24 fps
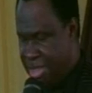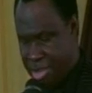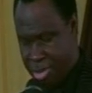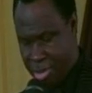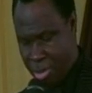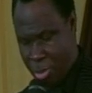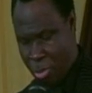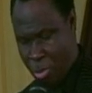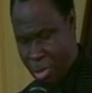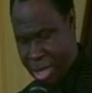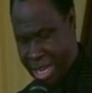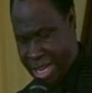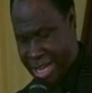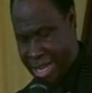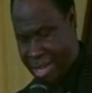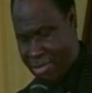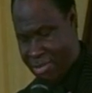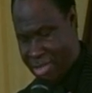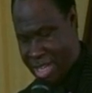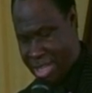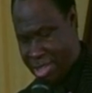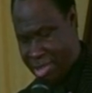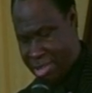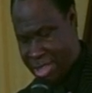So
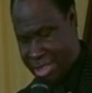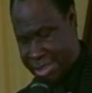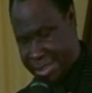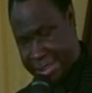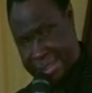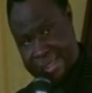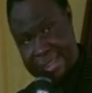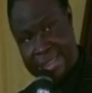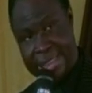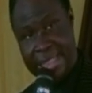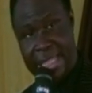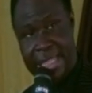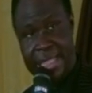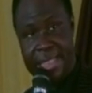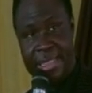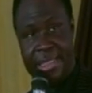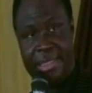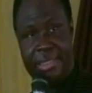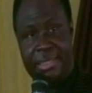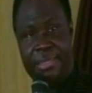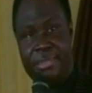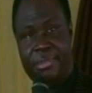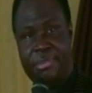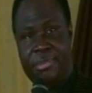wherever you are seated,
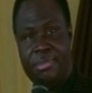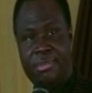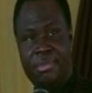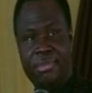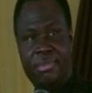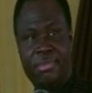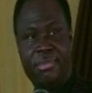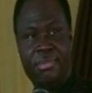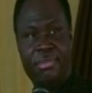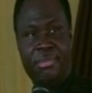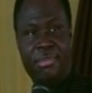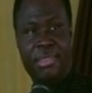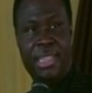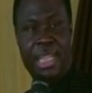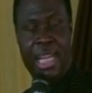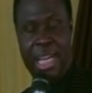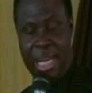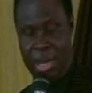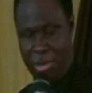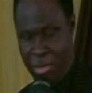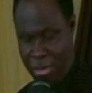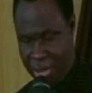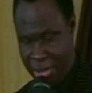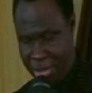
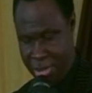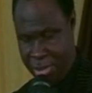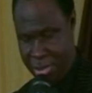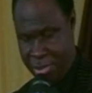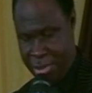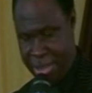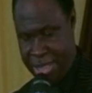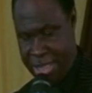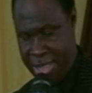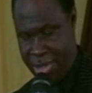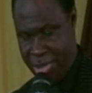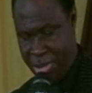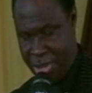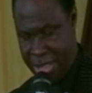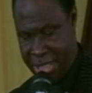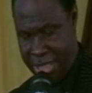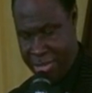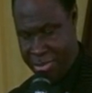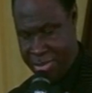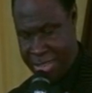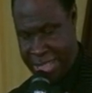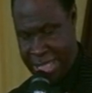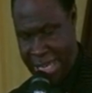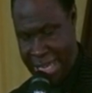I want you to begin to
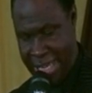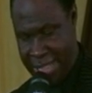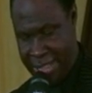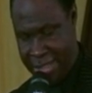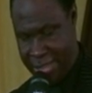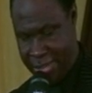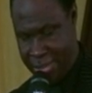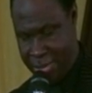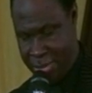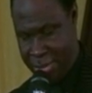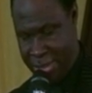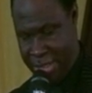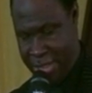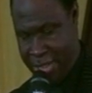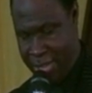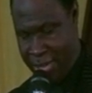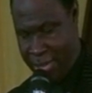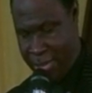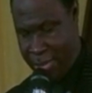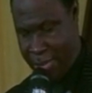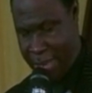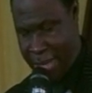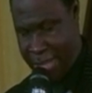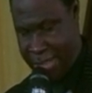give thanks to the
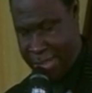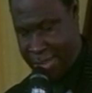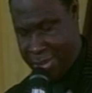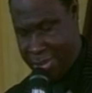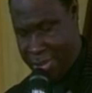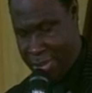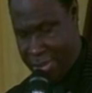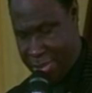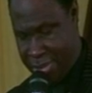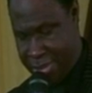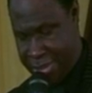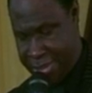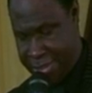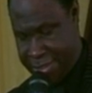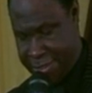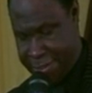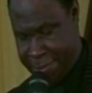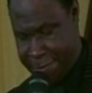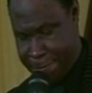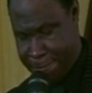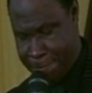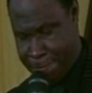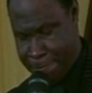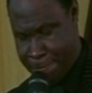Almighty God
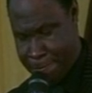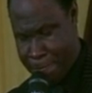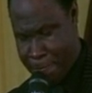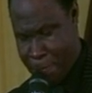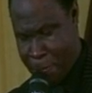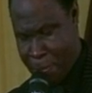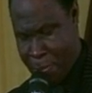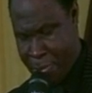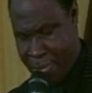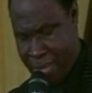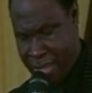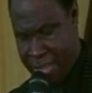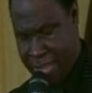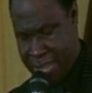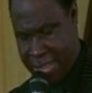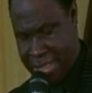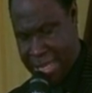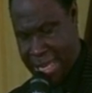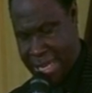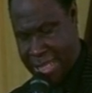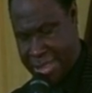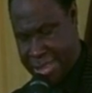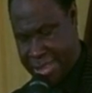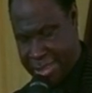
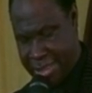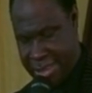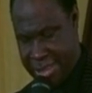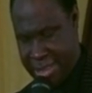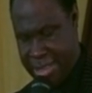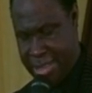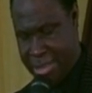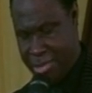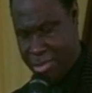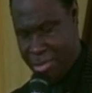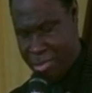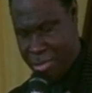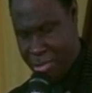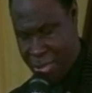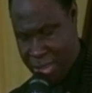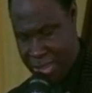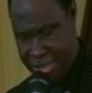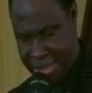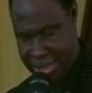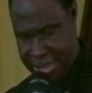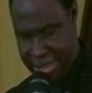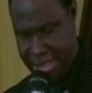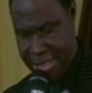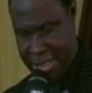that
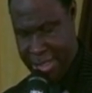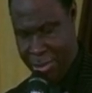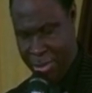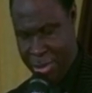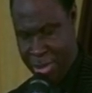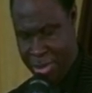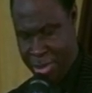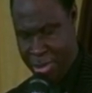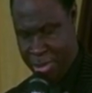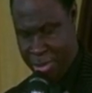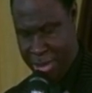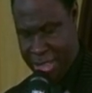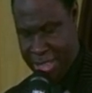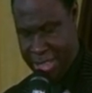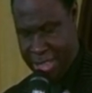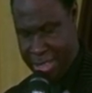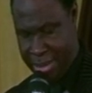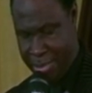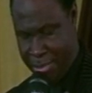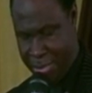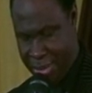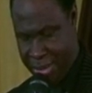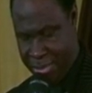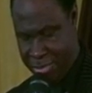what he will do
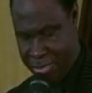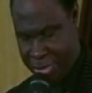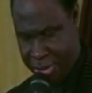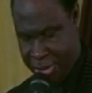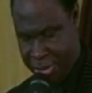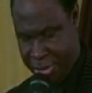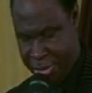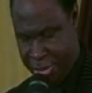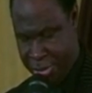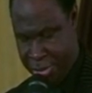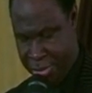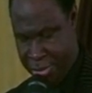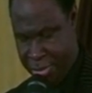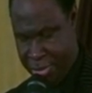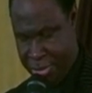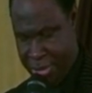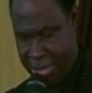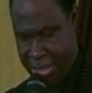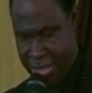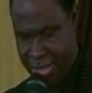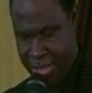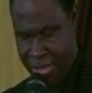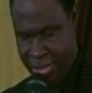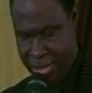this month for you,
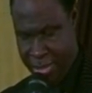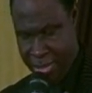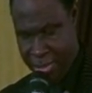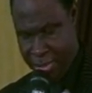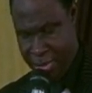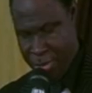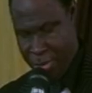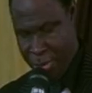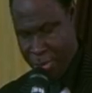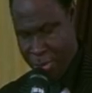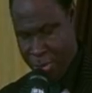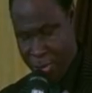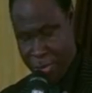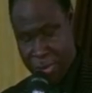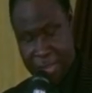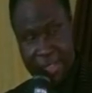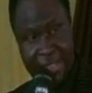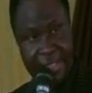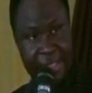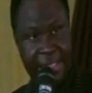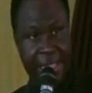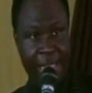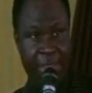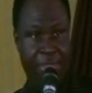no
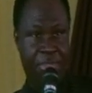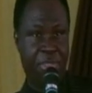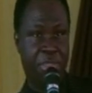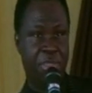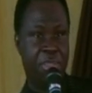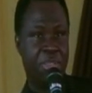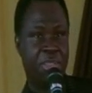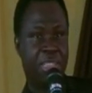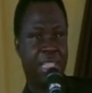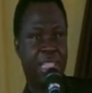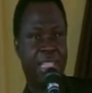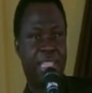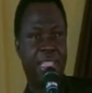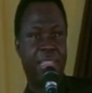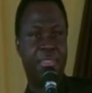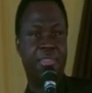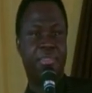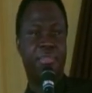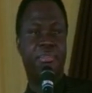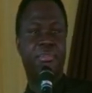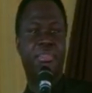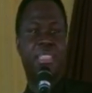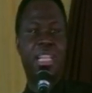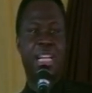devil
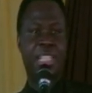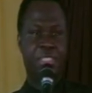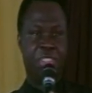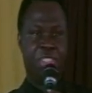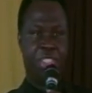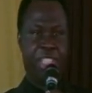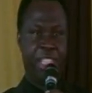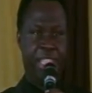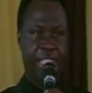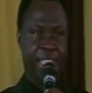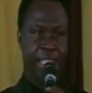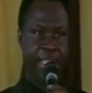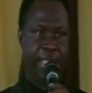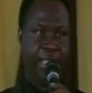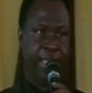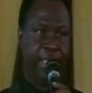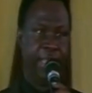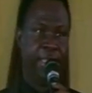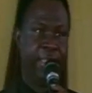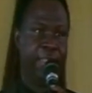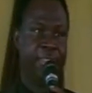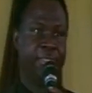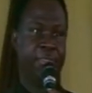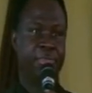can change
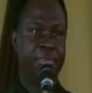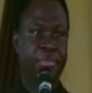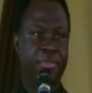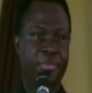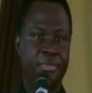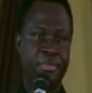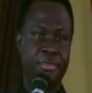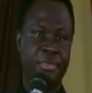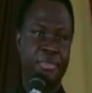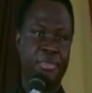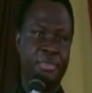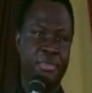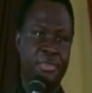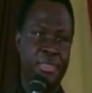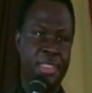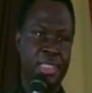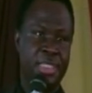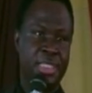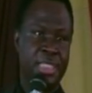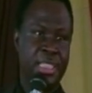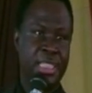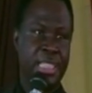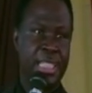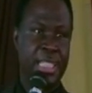it.
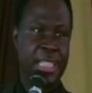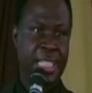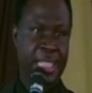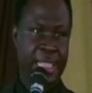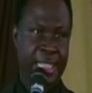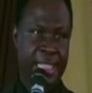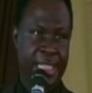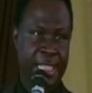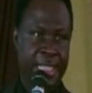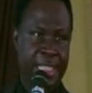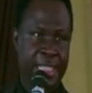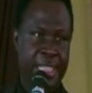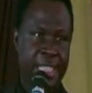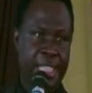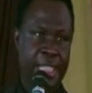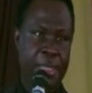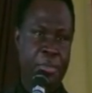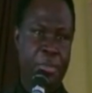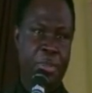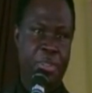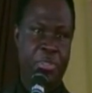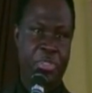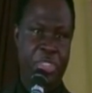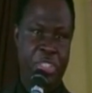In the
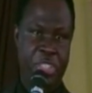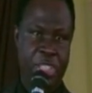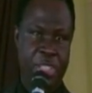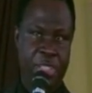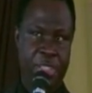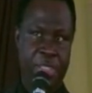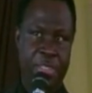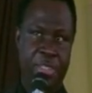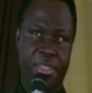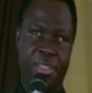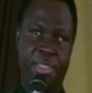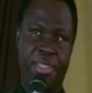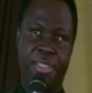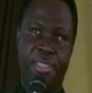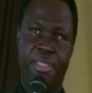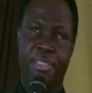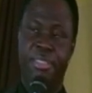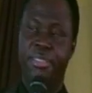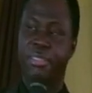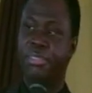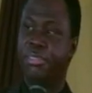name of Jesus.